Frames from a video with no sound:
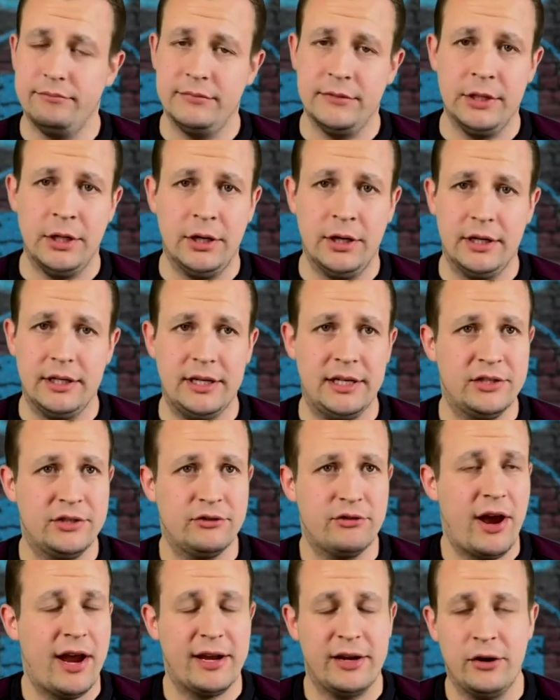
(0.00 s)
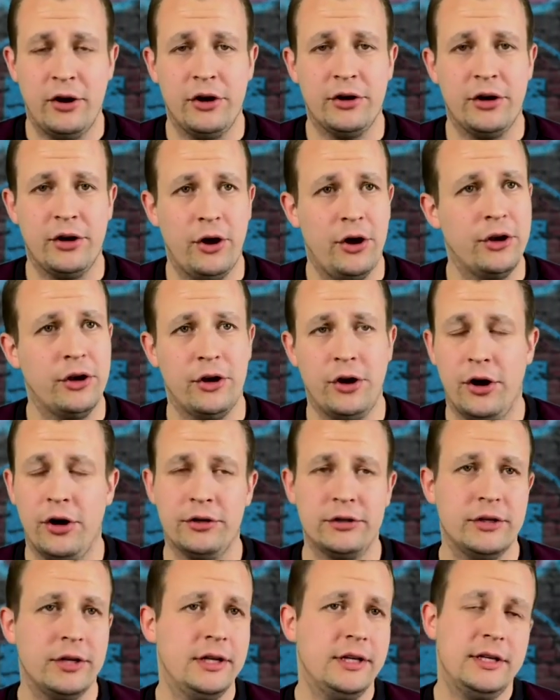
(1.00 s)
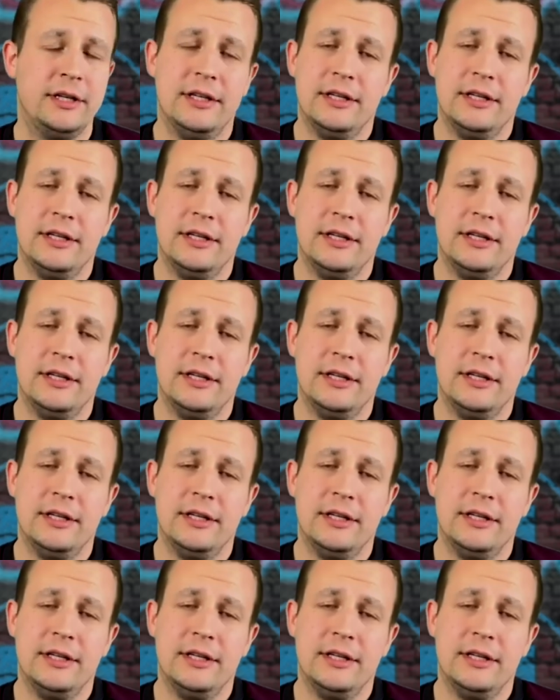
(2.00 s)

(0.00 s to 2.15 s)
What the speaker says: look, it's dragging on and on and on.